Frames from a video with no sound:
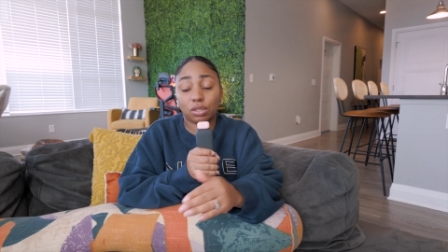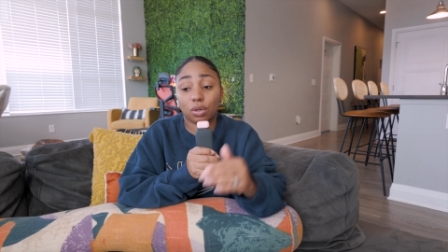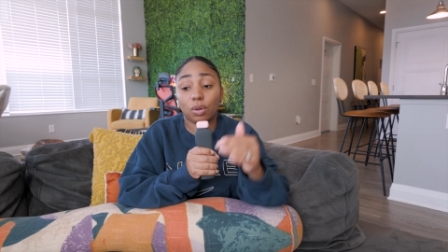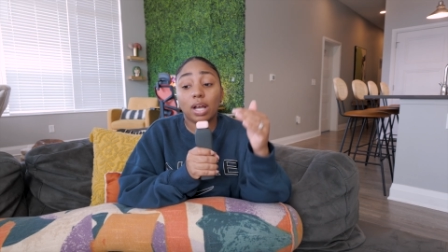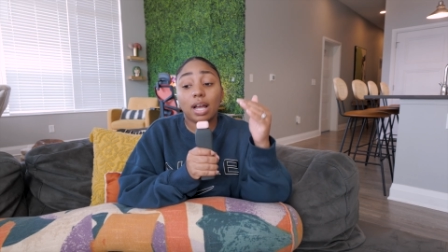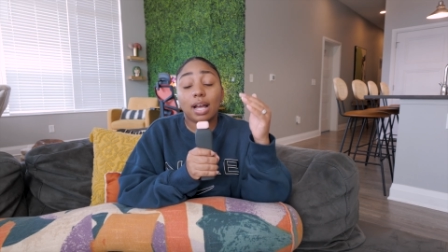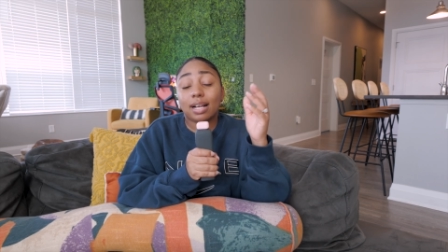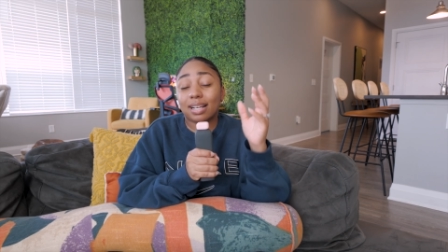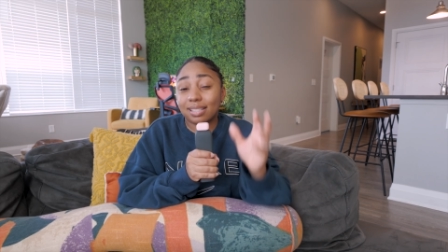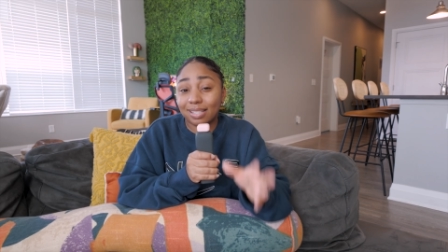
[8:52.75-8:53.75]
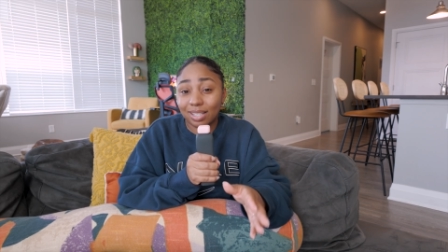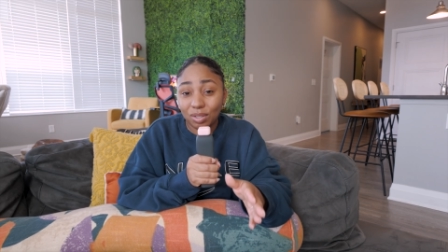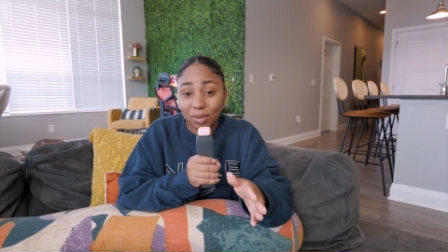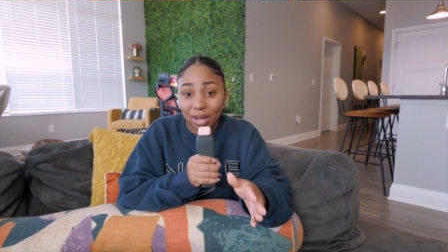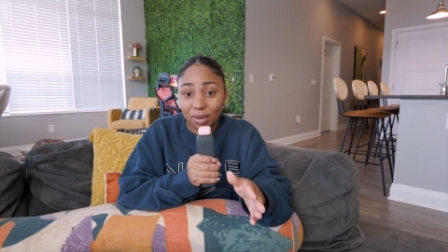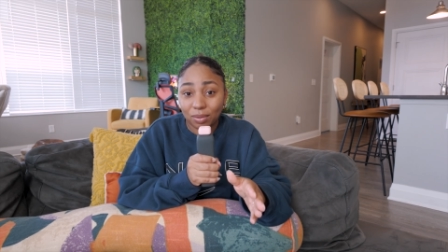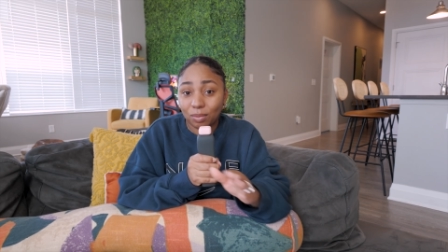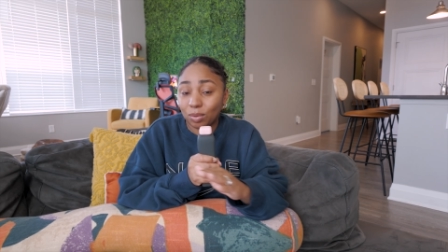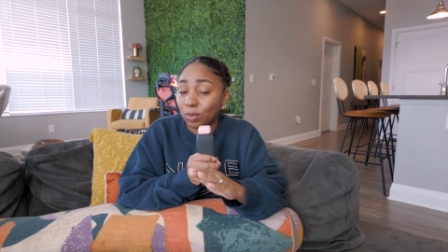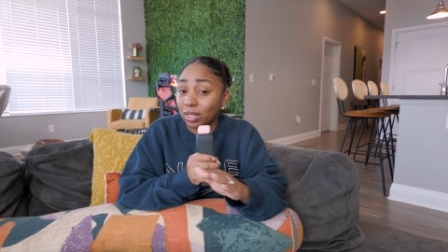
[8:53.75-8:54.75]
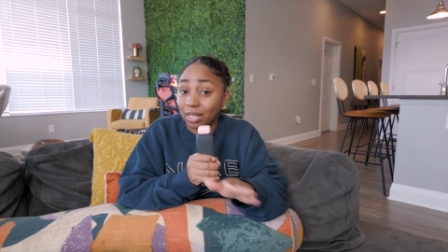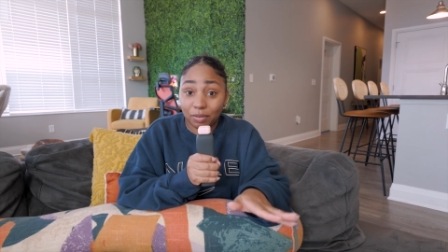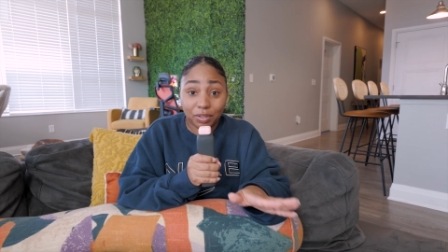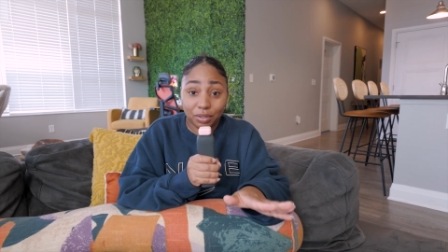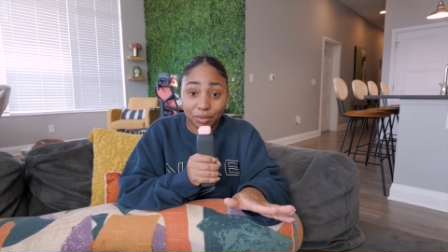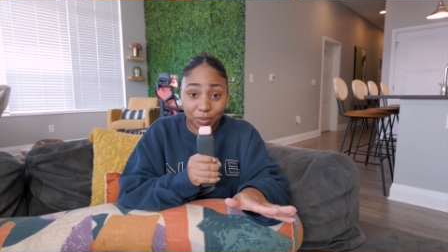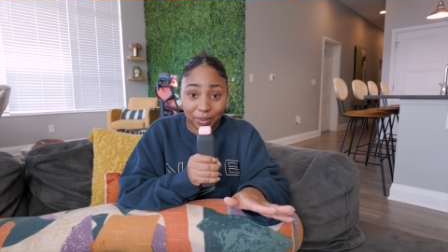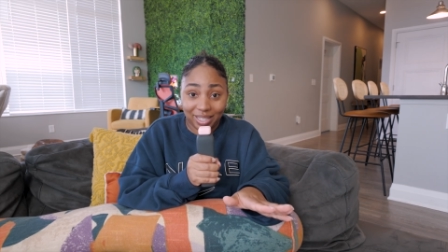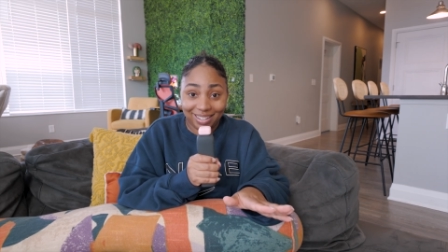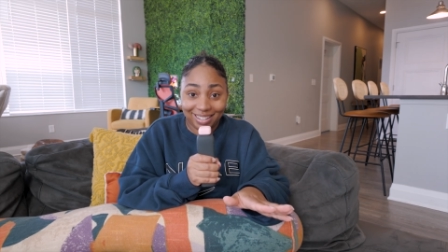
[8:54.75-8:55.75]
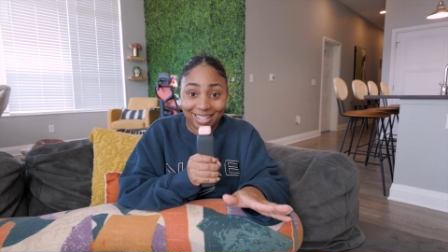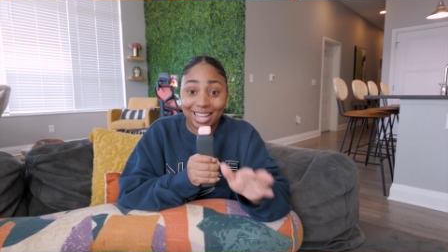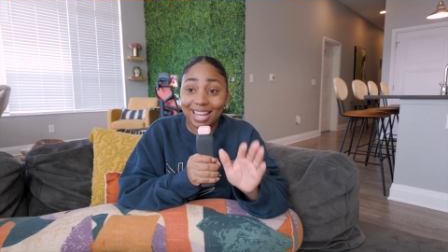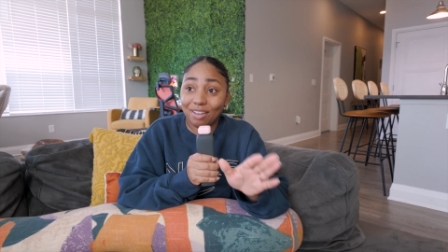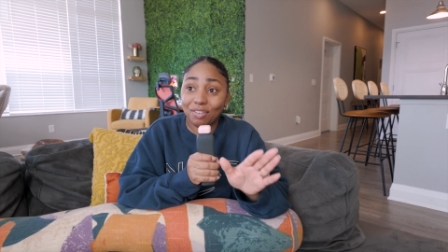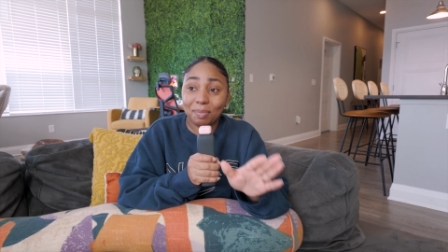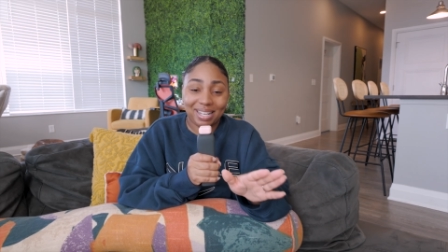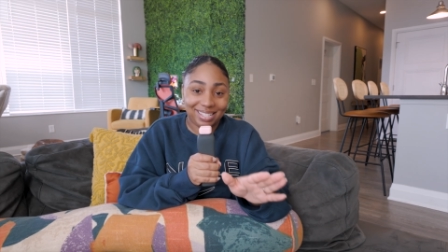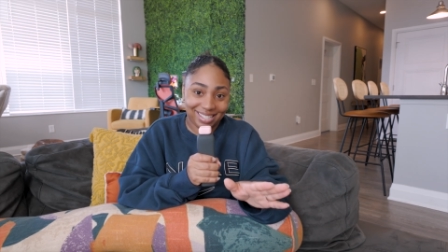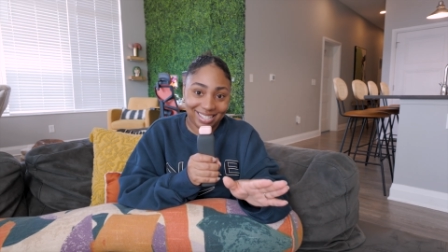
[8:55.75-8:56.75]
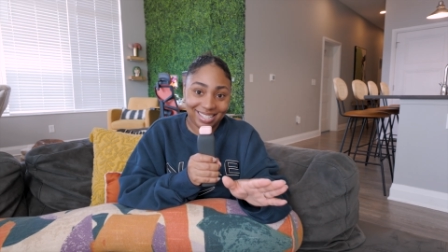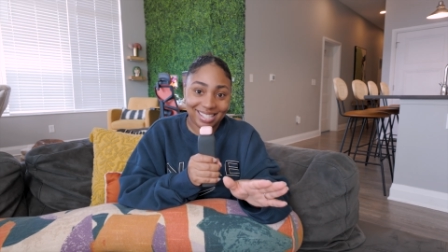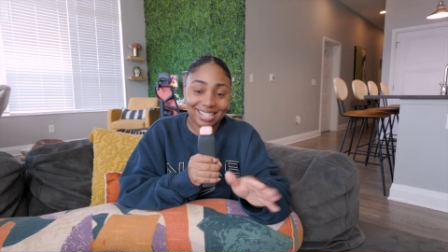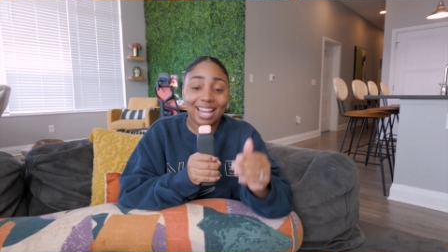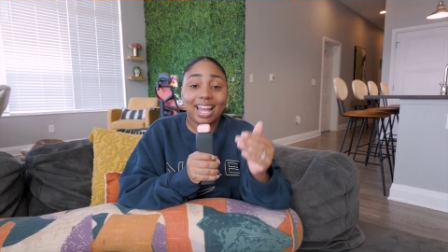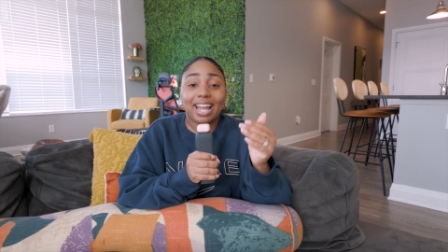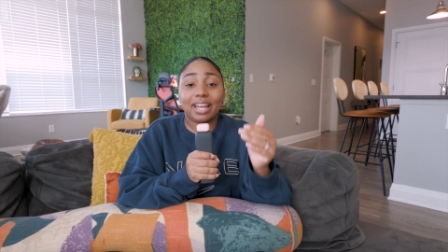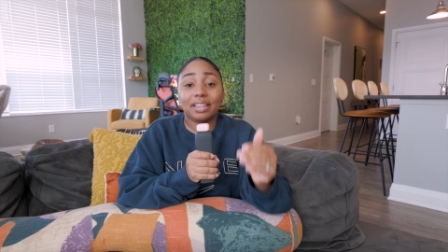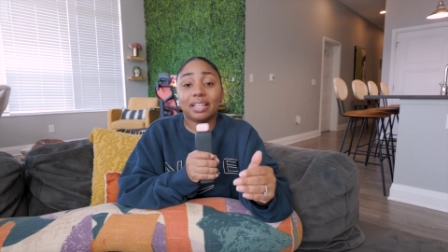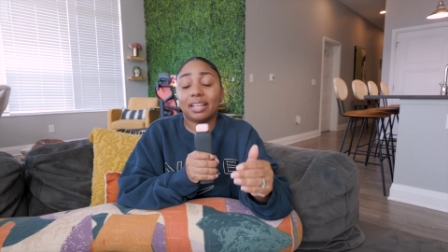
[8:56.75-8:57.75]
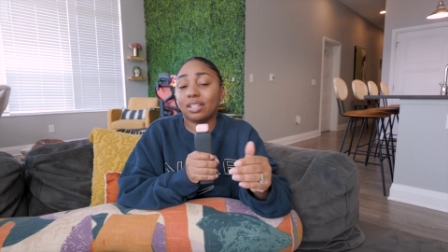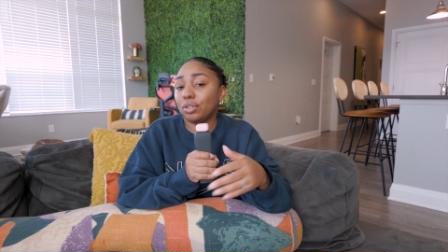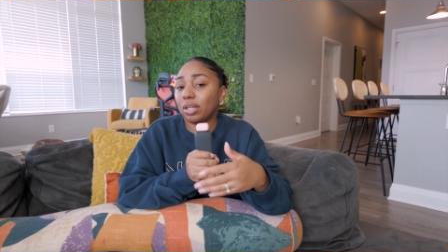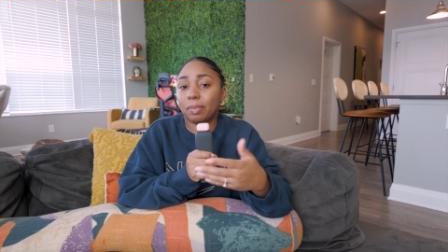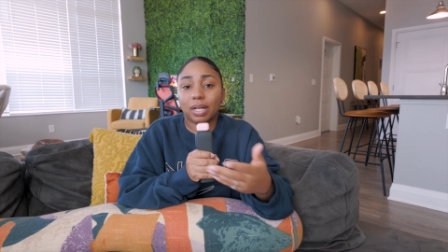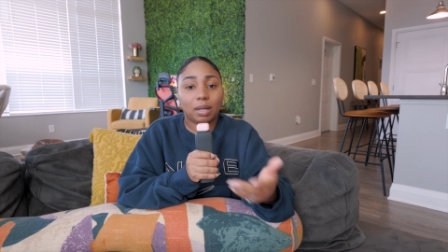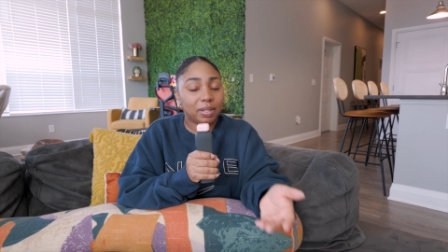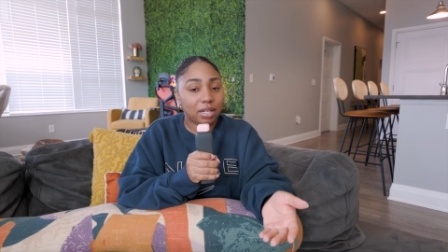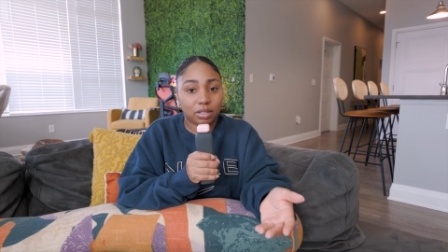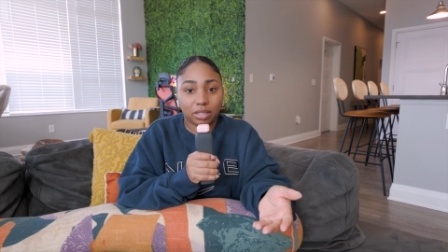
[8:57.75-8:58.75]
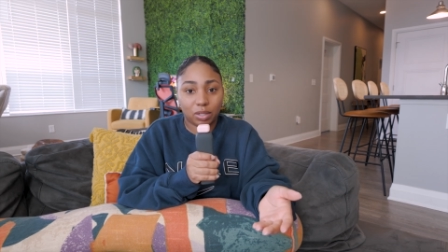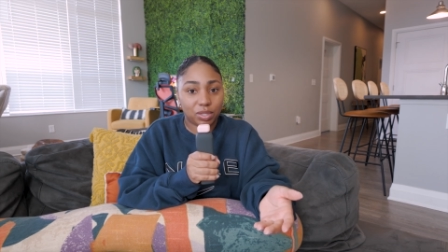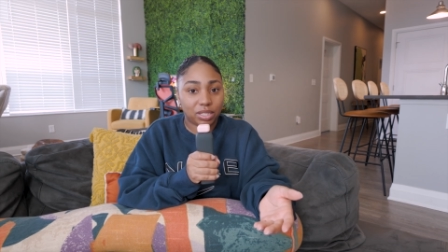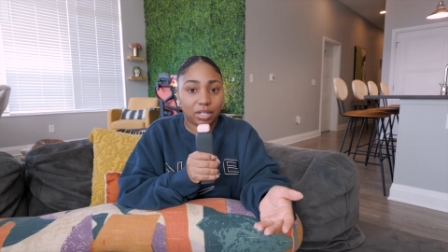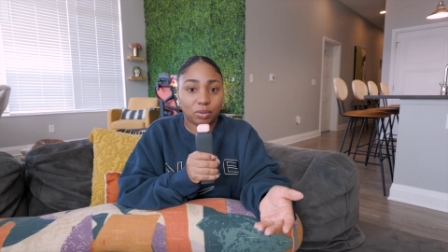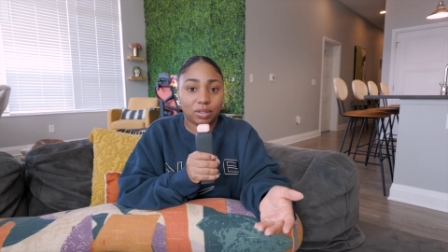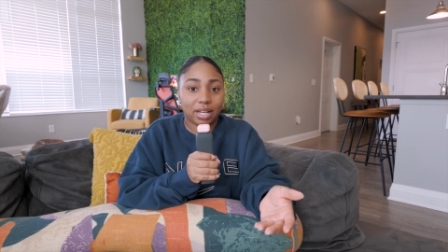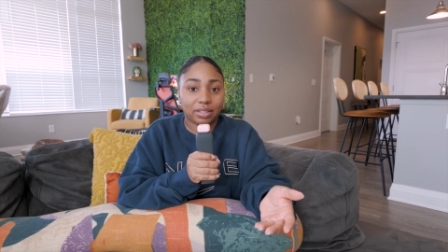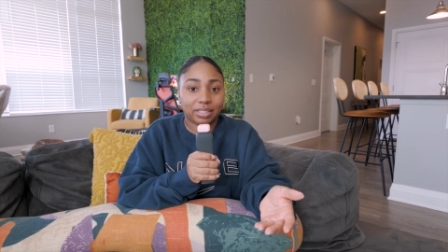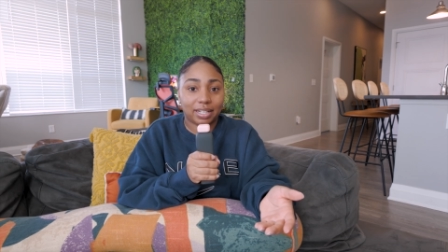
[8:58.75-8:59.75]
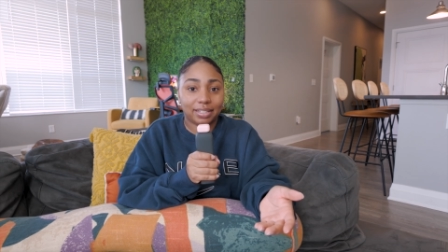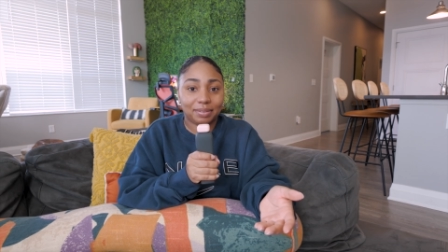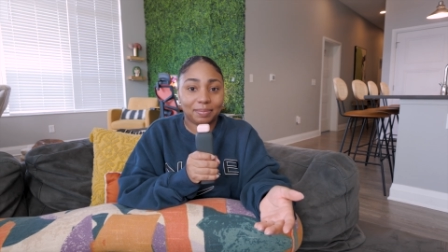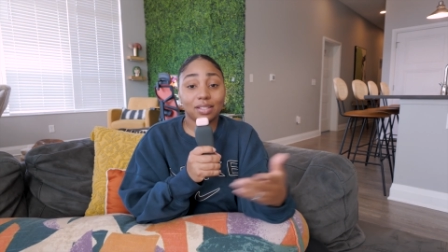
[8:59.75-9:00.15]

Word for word: So, continue out with whatever you're doing if it makes sense and then you can pick up another language later on down the line.